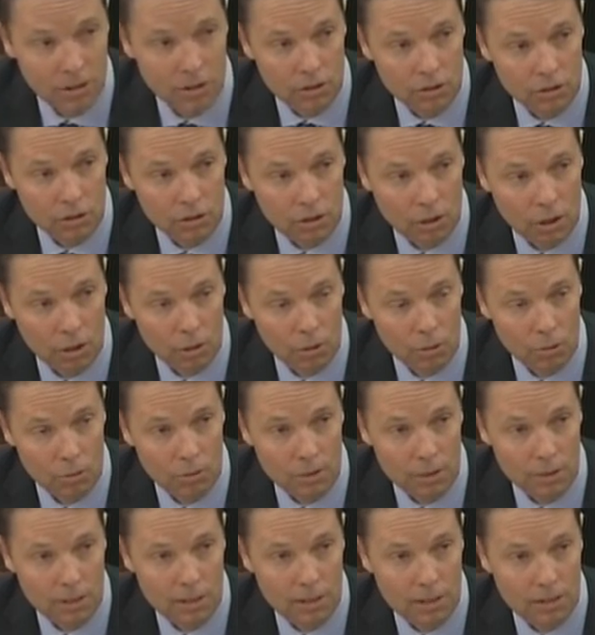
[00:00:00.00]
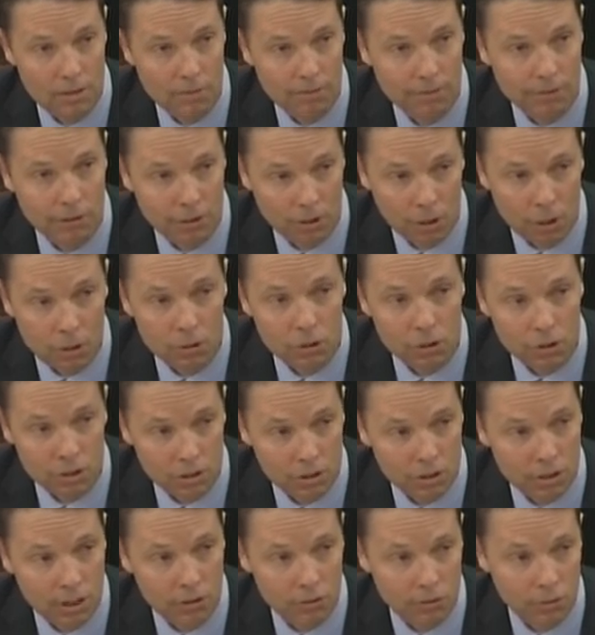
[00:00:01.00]
So for those
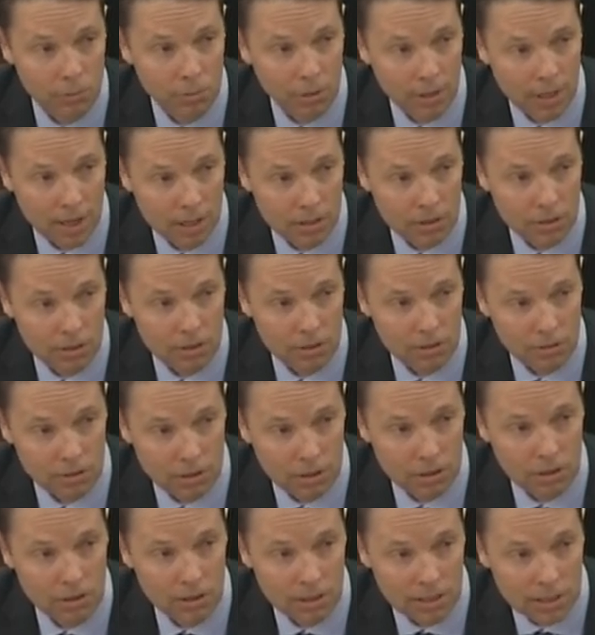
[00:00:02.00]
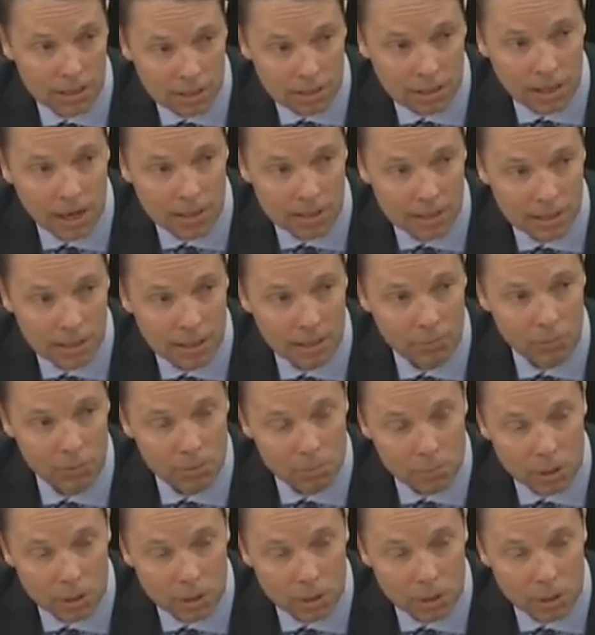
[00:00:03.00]
successful plans, they're inclined to keep them.